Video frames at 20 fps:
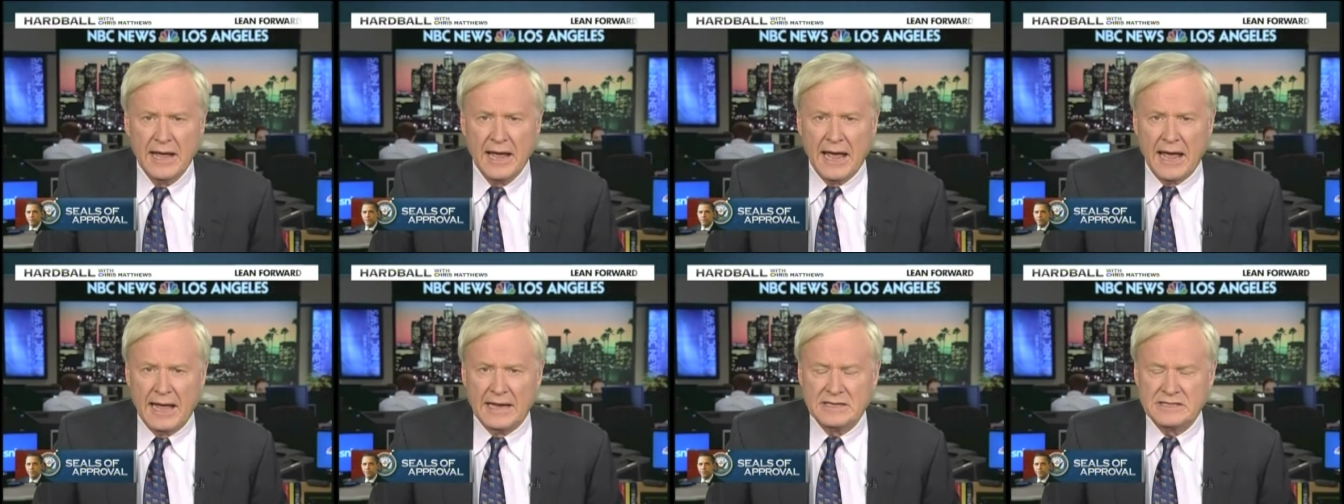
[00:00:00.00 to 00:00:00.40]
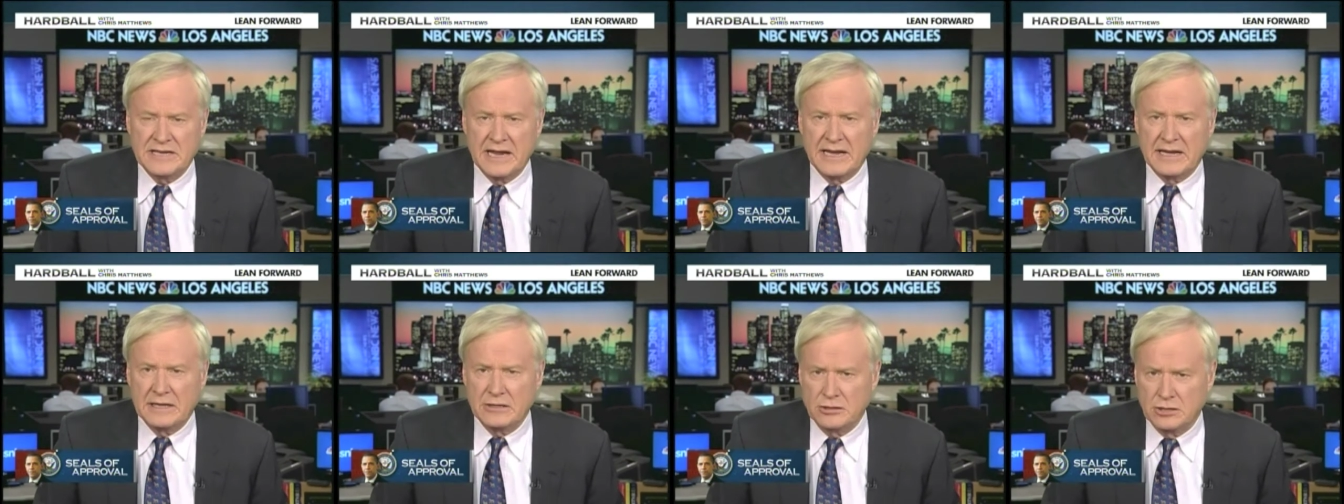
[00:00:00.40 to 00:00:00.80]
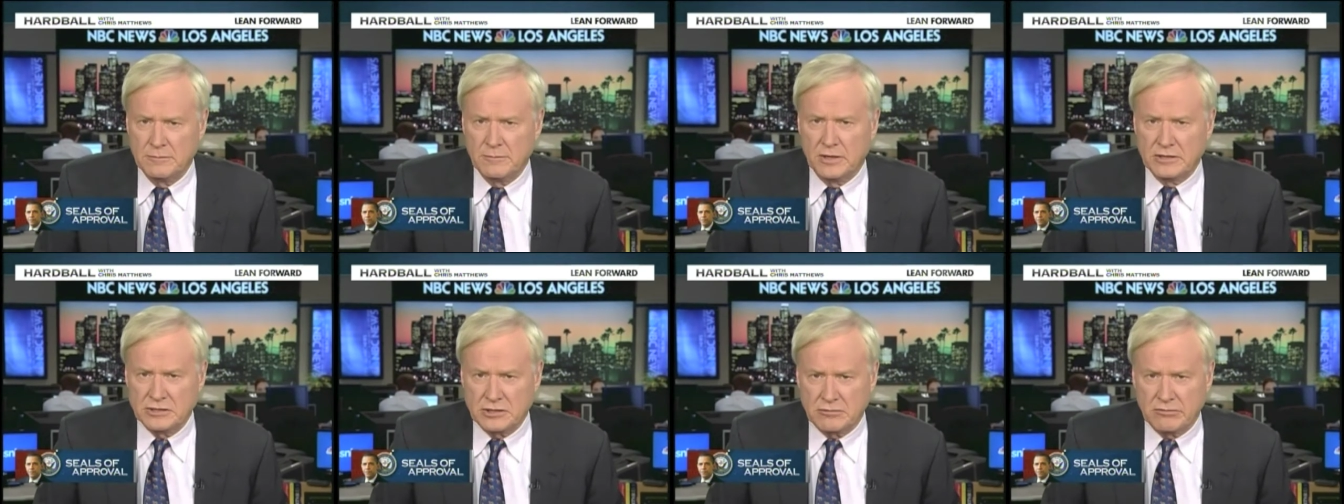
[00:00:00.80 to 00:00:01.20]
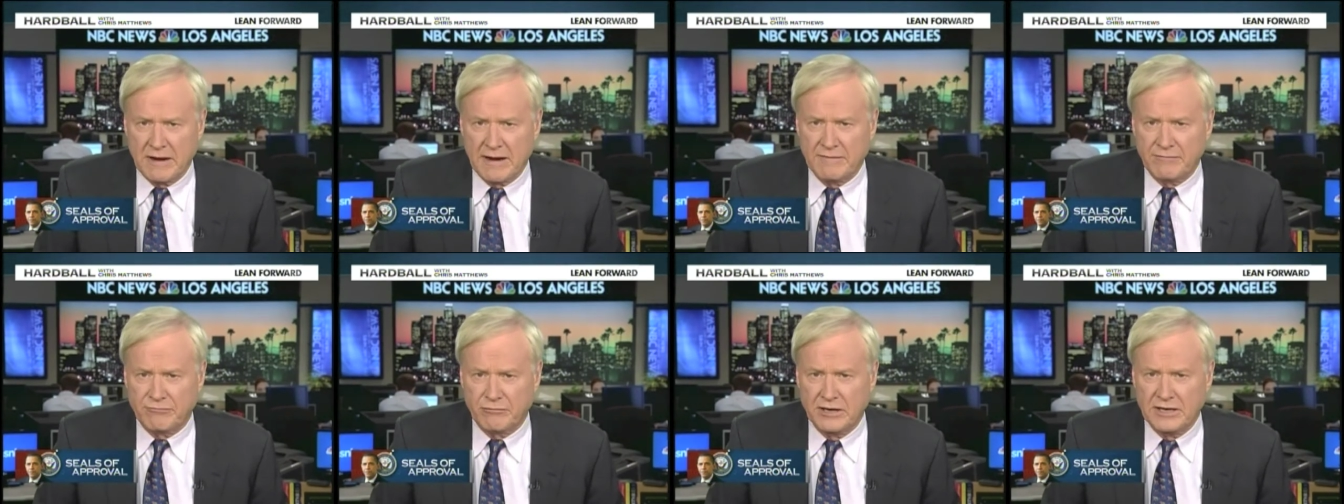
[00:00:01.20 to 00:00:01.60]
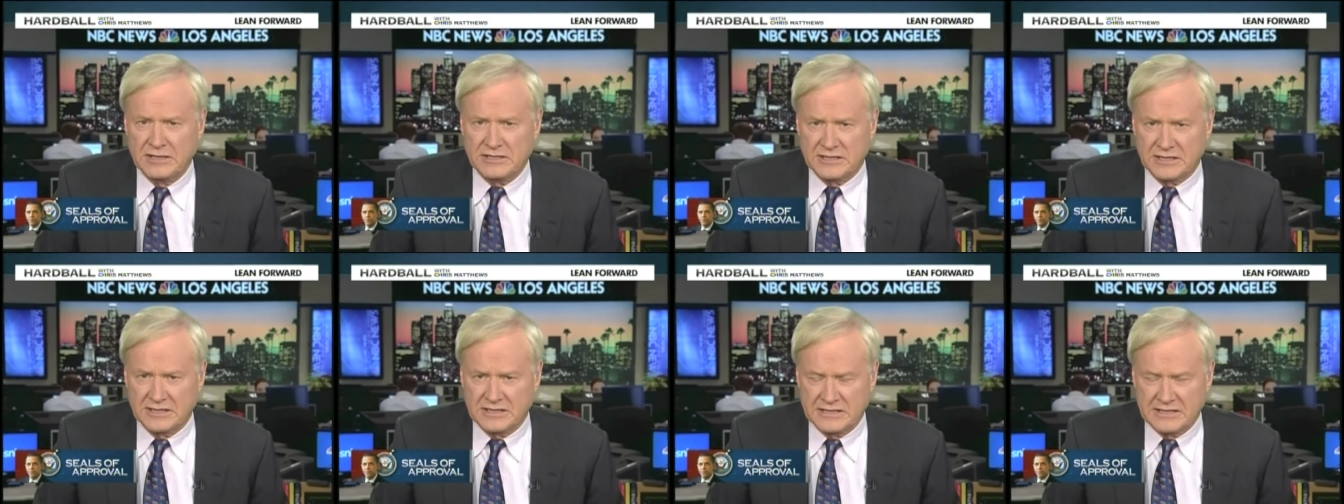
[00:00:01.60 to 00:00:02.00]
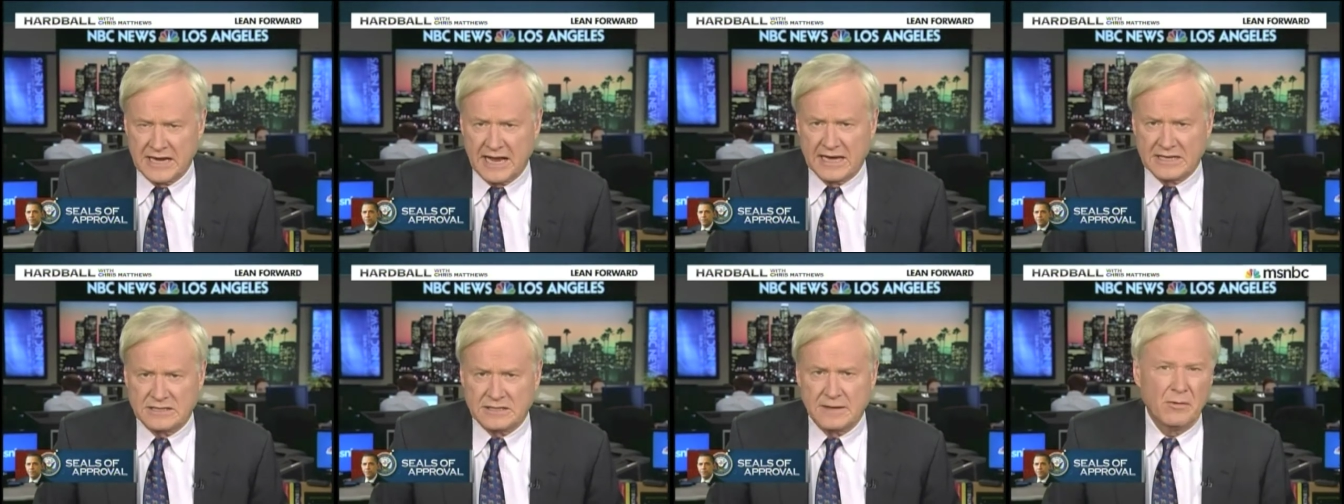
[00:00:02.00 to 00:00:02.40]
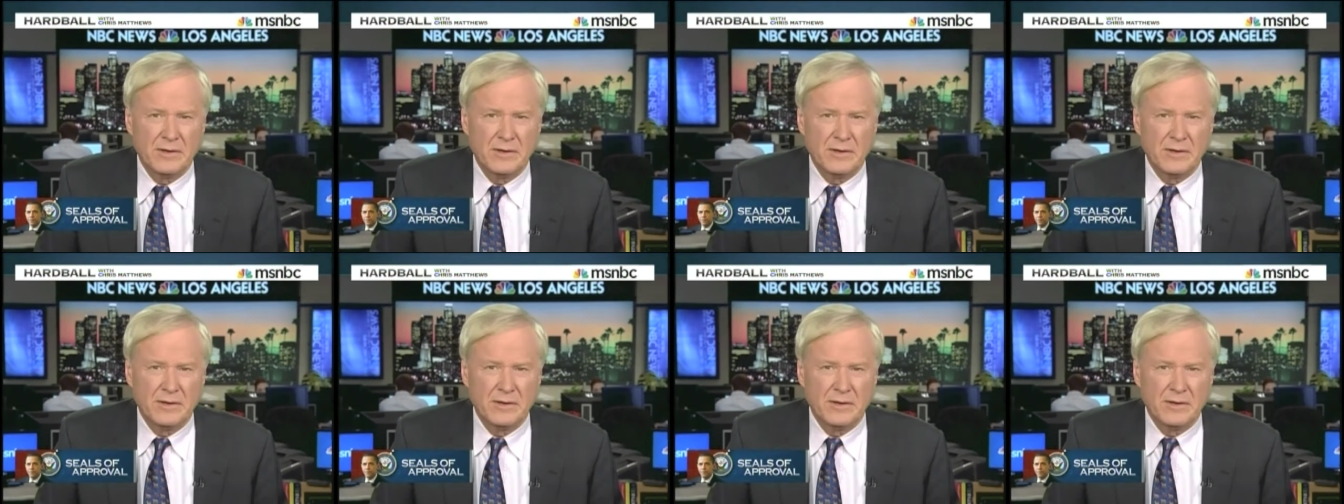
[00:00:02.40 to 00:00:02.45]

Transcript: and taking too much credit for its success.